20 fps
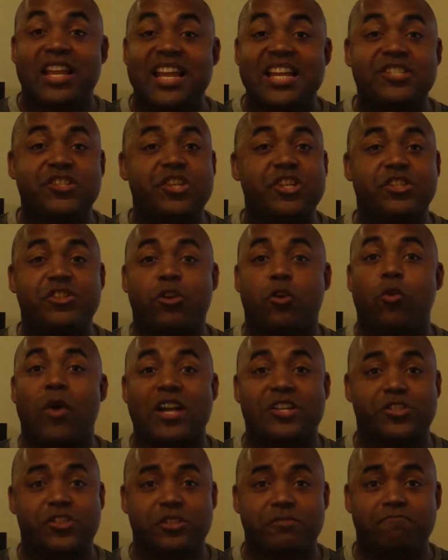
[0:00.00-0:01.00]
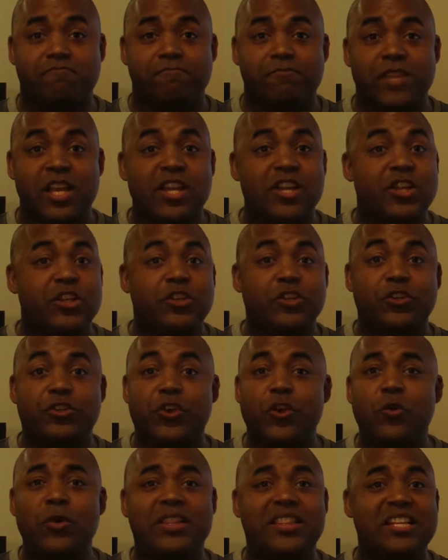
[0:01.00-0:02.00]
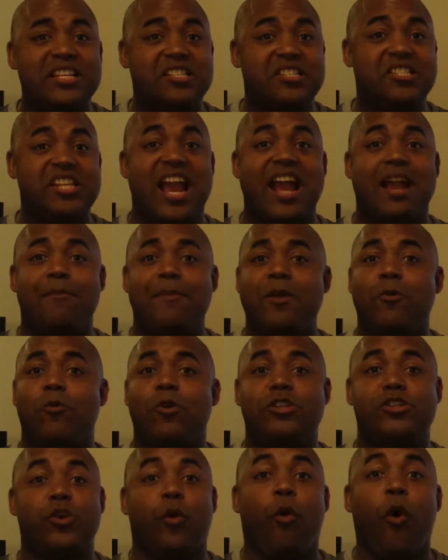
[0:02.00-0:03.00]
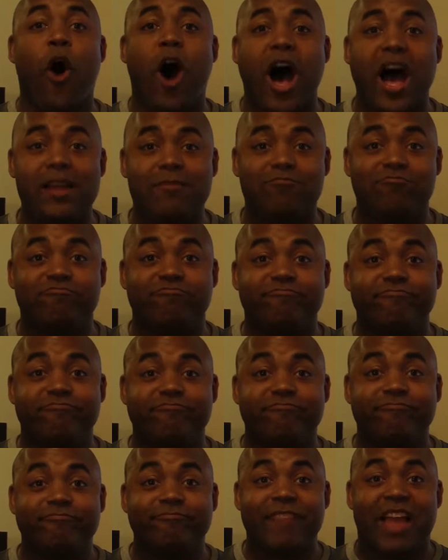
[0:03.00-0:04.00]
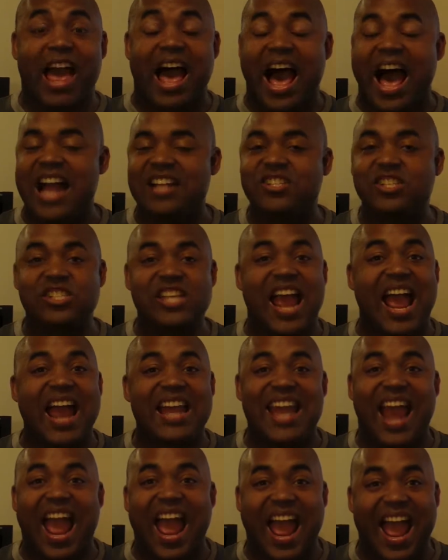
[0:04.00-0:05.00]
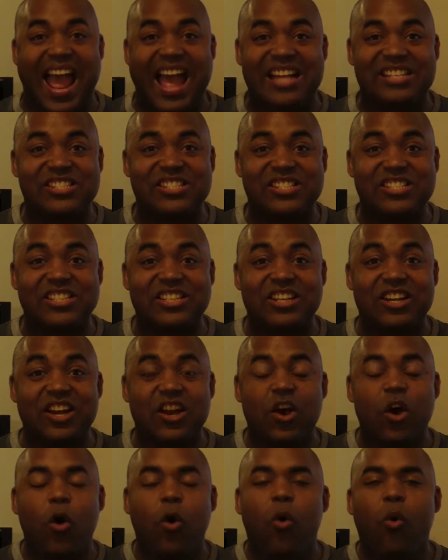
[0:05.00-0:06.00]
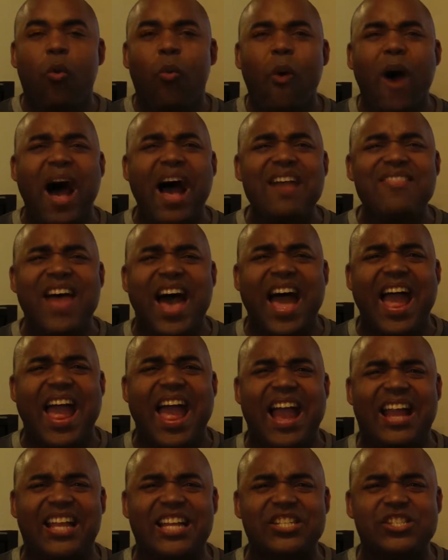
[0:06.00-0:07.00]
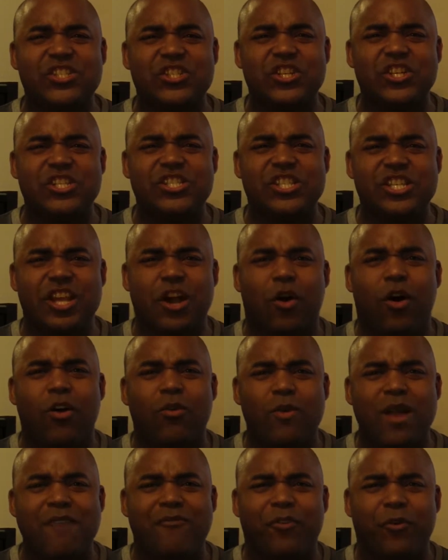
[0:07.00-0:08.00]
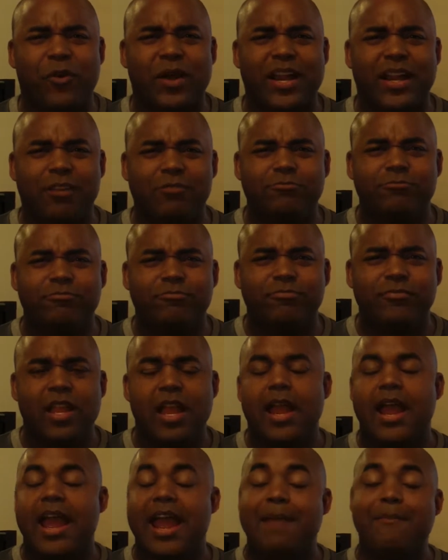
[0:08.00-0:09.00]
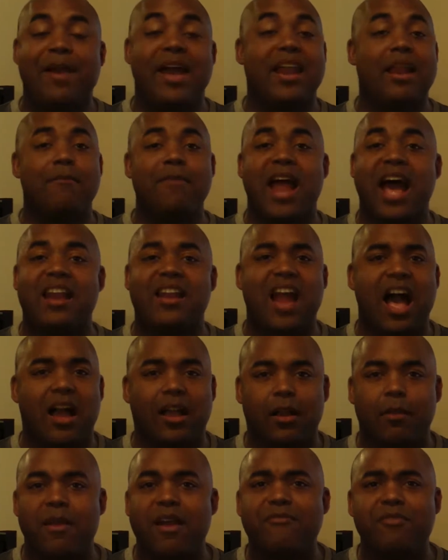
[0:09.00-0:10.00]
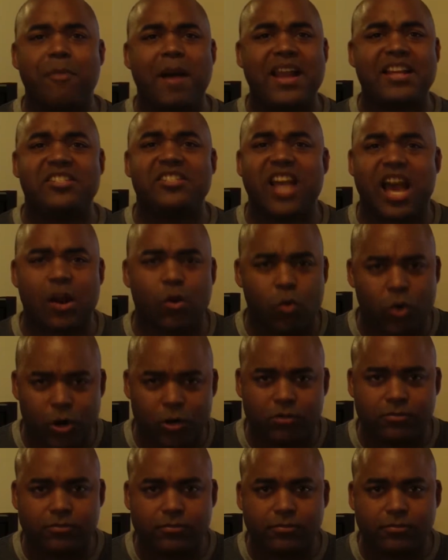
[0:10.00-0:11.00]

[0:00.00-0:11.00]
It's just a question. Do with this segment what you want. I just had to ask. Why the heck is Nunzio a referee? Hey man, I'm not knocking him. Everybody's got to work.